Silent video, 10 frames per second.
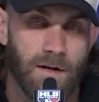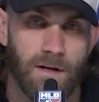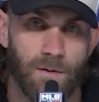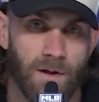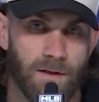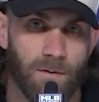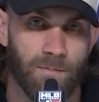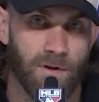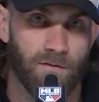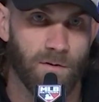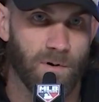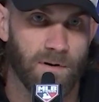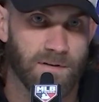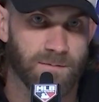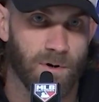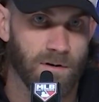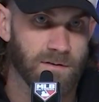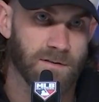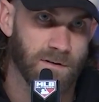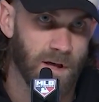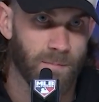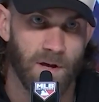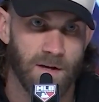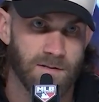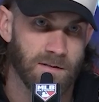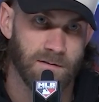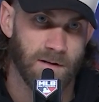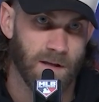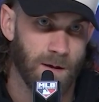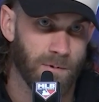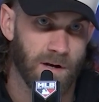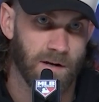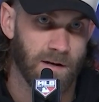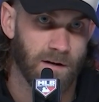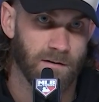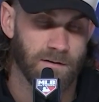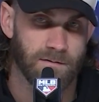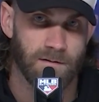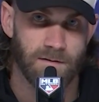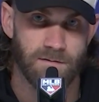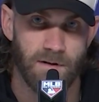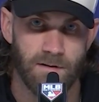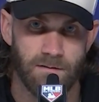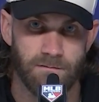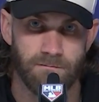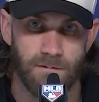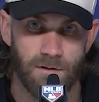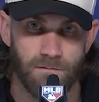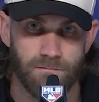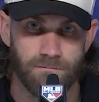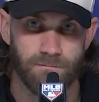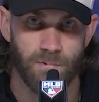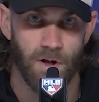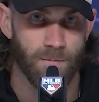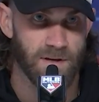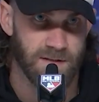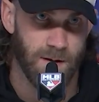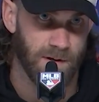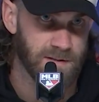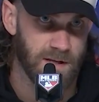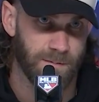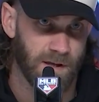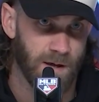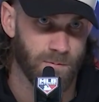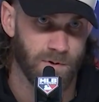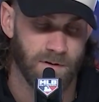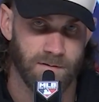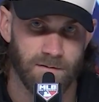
you know, I thought we played really well against the Marlins, turned that page, and, and came right in here and, and tried to, you know, play our best game against them in game one.